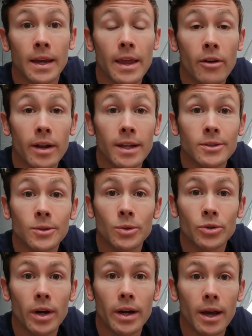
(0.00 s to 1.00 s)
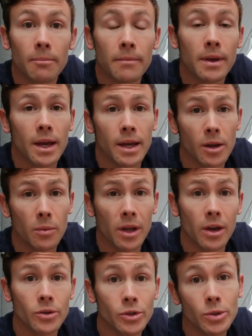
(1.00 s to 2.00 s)
And there it is, all dried up. Don't want to
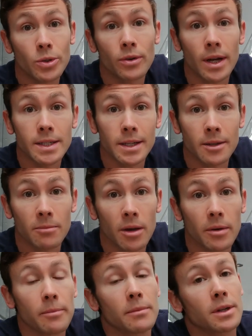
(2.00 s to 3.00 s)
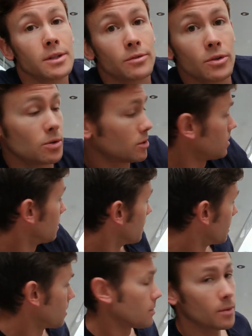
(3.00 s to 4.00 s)
go too crazy at the moment because of course
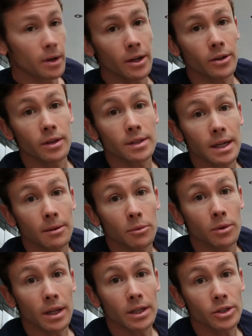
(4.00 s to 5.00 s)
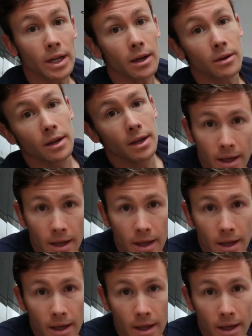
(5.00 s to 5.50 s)
when I do this outboard edge now,